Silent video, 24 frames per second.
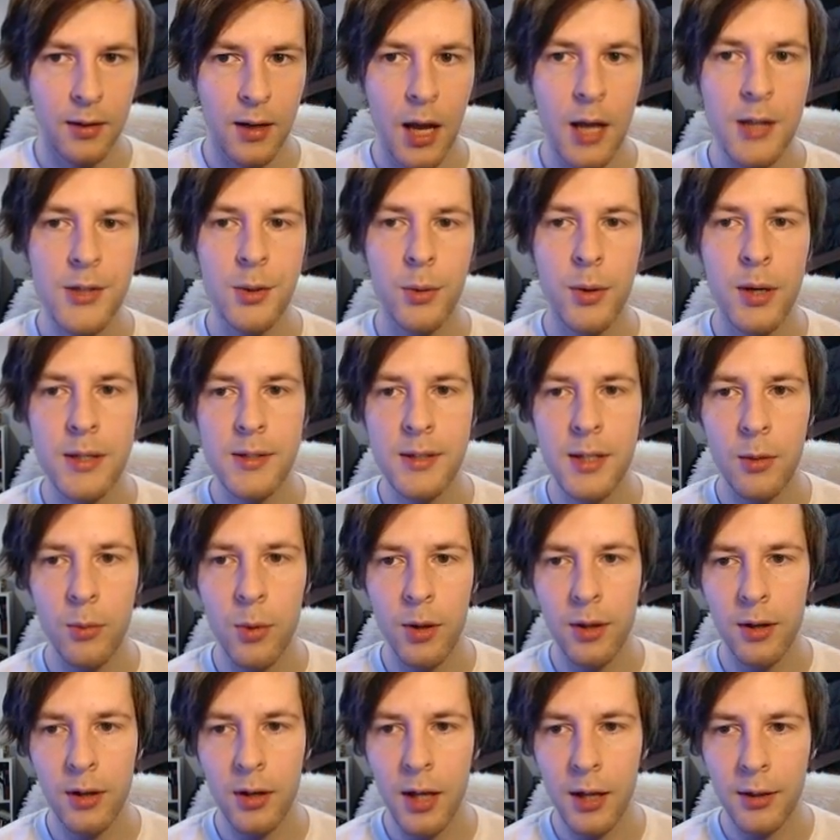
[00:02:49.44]
I also want to see
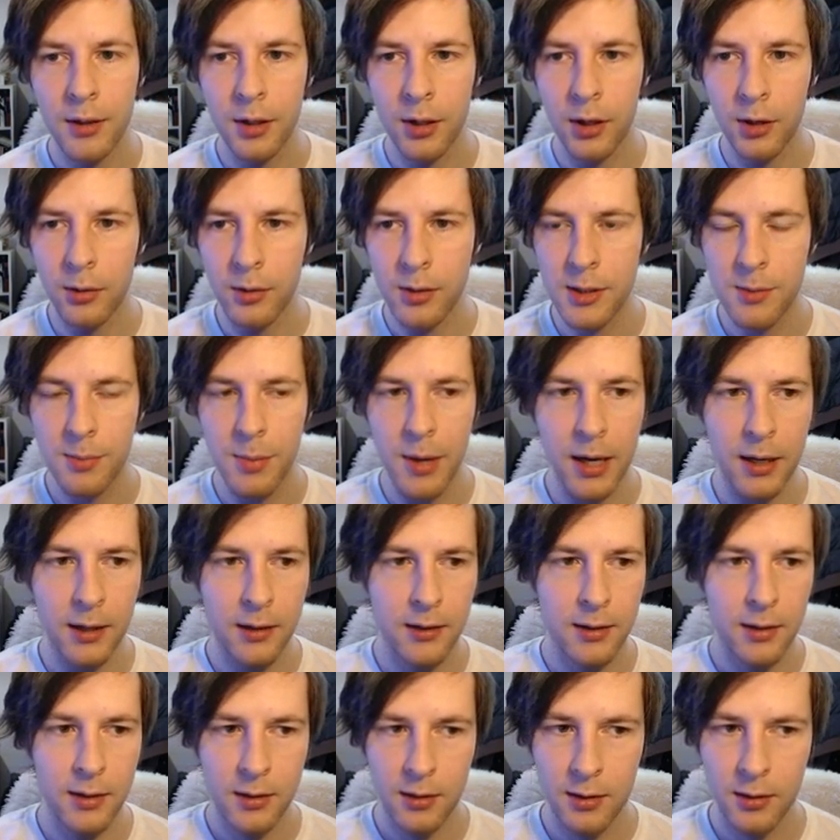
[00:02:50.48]
whether or not they're going to
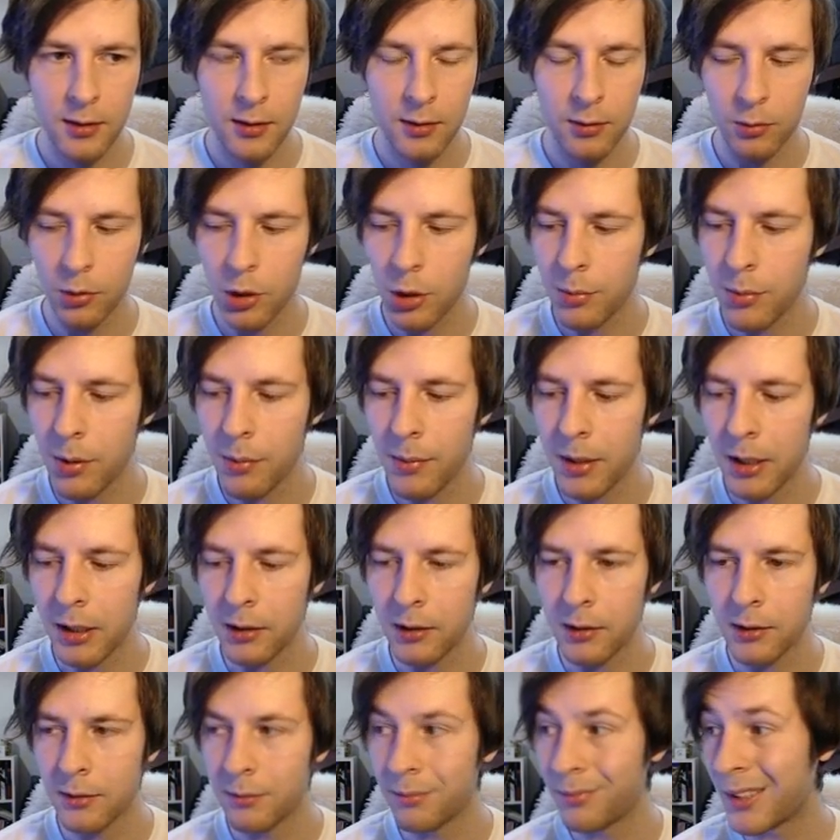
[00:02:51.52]
respect Rumor
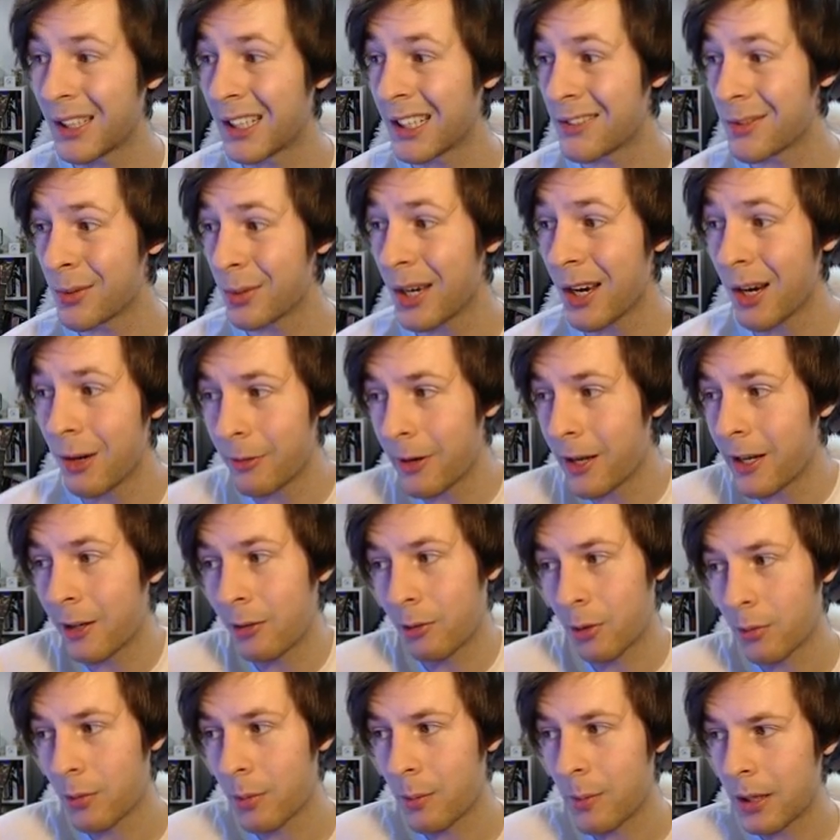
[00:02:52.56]
Mill because we are running
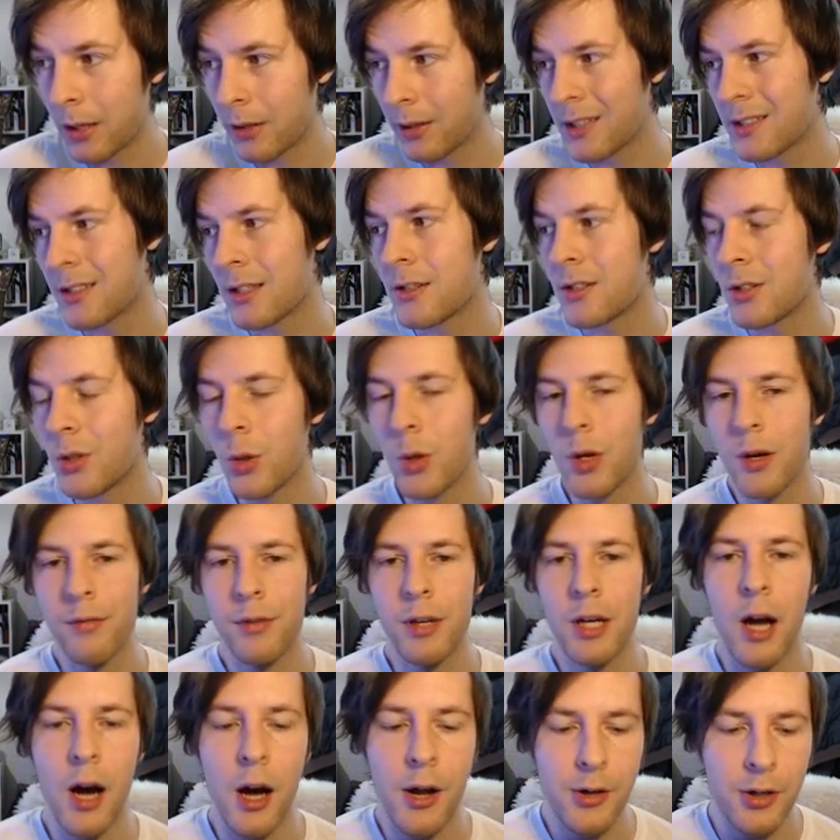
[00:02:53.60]
rumor mill. It's a two of an
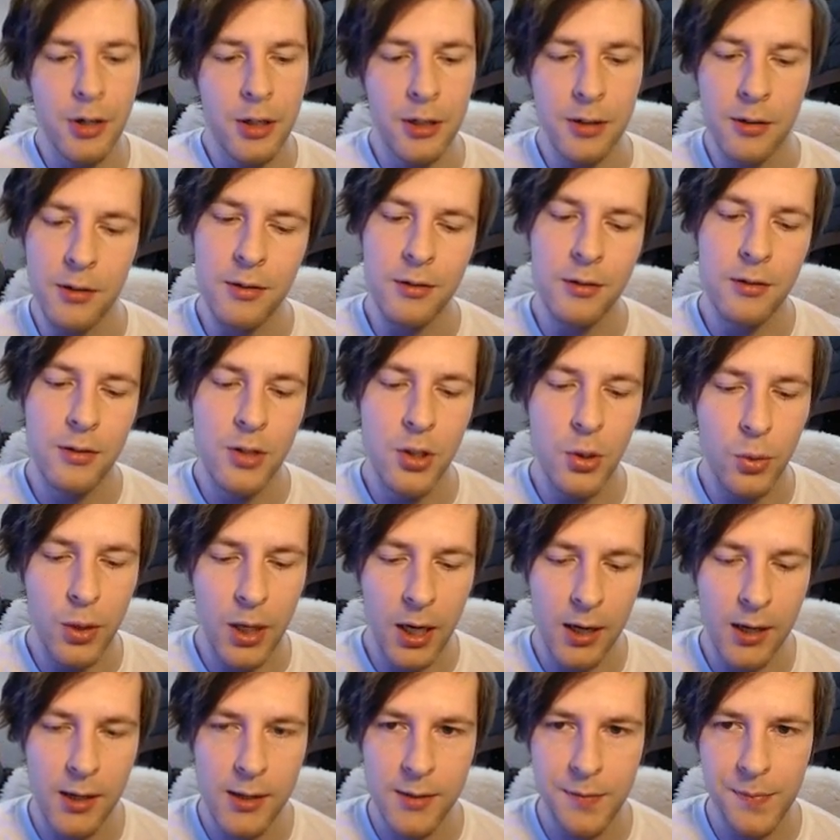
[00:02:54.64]
102
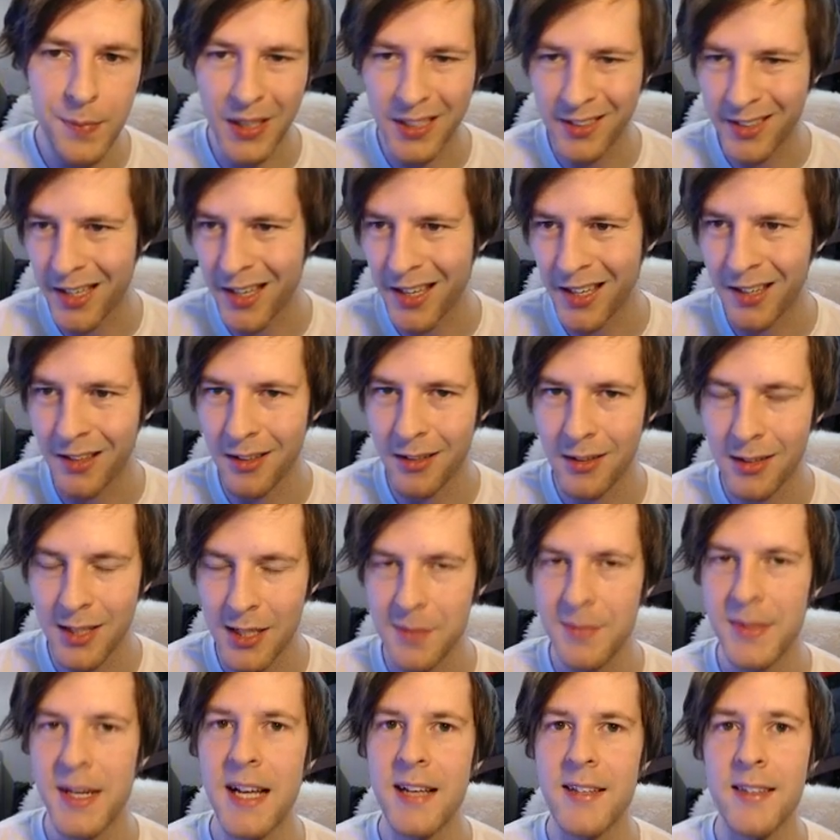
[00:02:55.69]
cards because I didn't
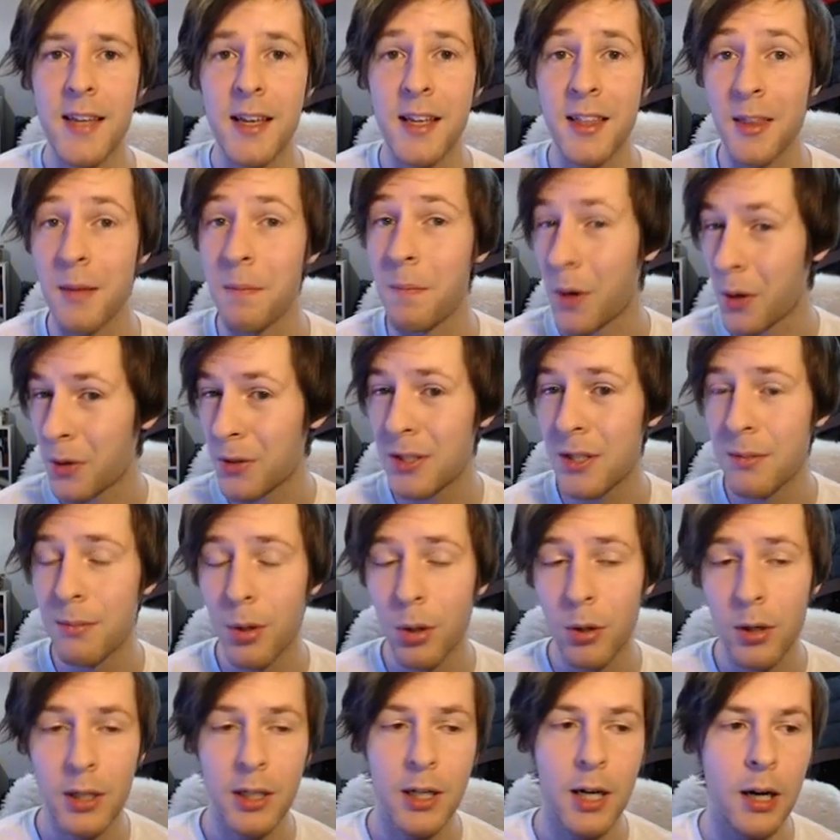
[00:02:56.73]
deem it as like the most
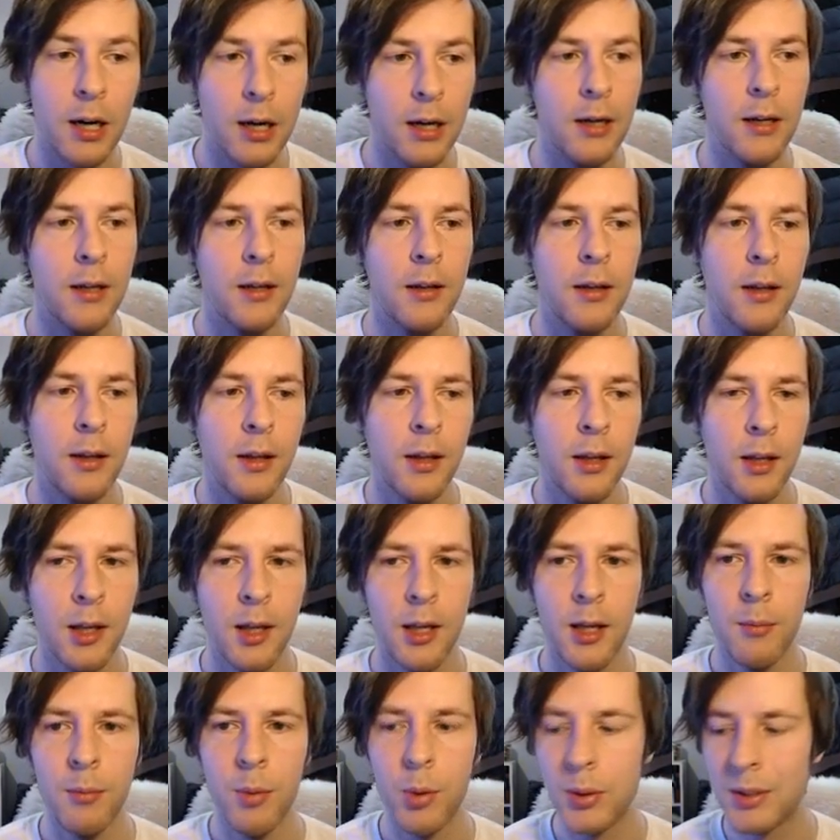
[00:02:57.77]
important card.
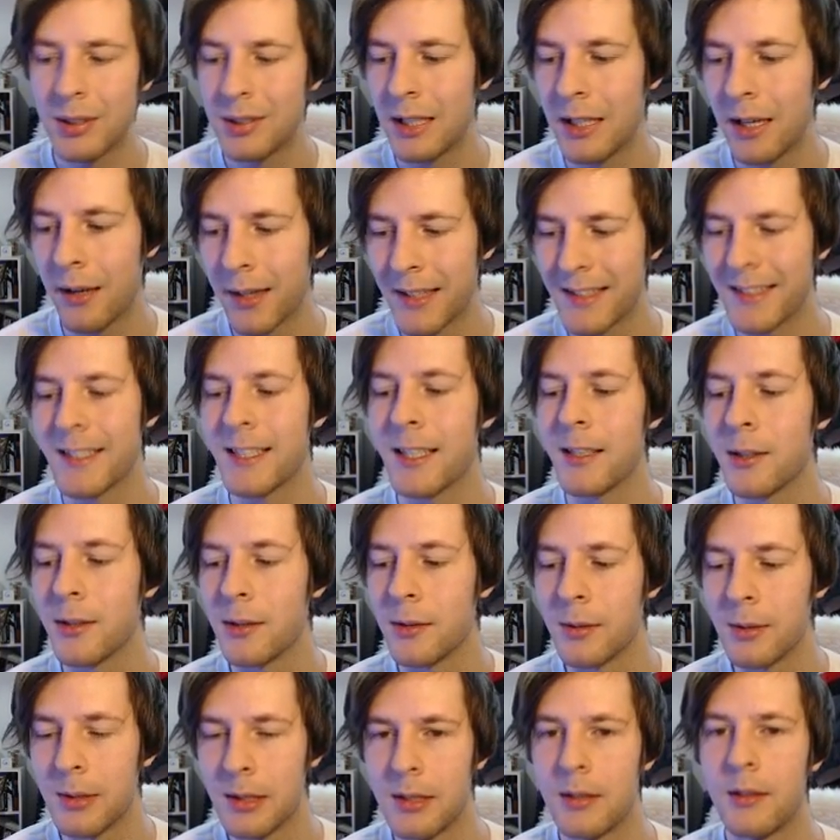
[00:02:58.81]
But we'll see how this
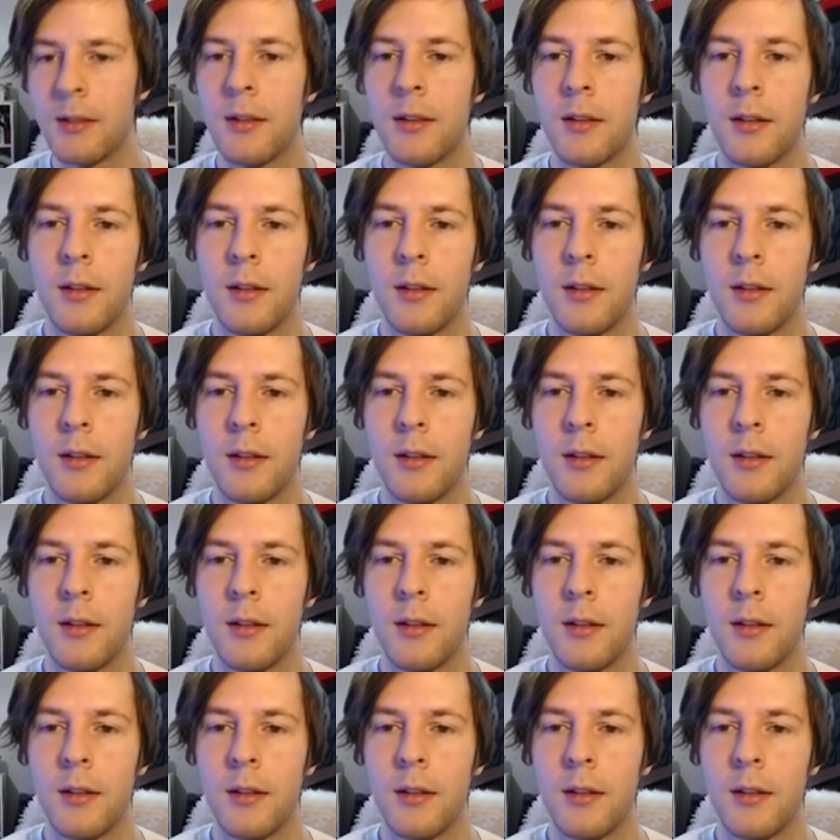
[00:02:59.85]
goes.